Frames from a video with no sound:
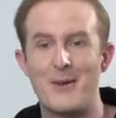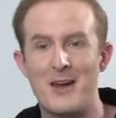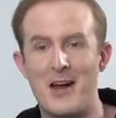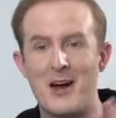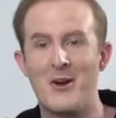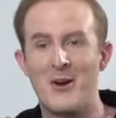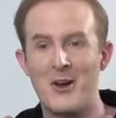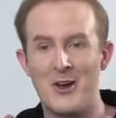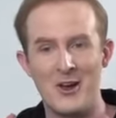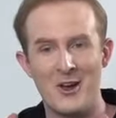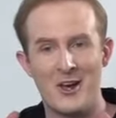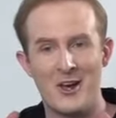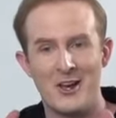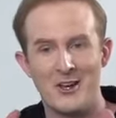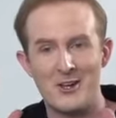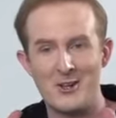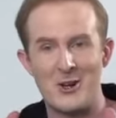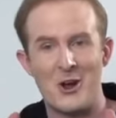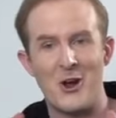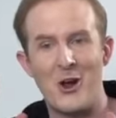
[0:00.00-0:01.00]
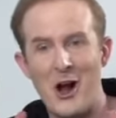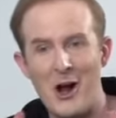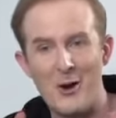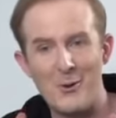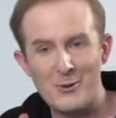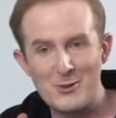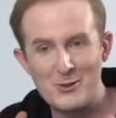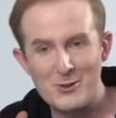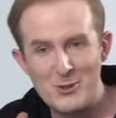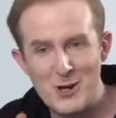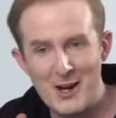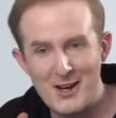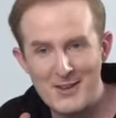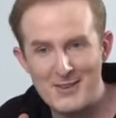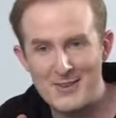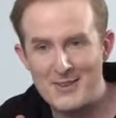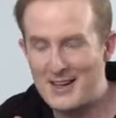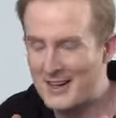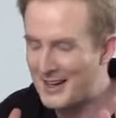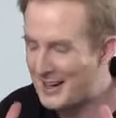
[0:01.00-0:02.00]
Now, you know, I was trying to
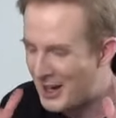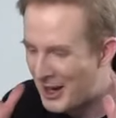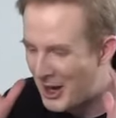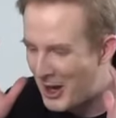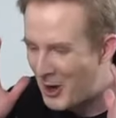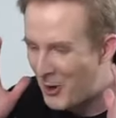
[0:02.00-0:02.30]
think,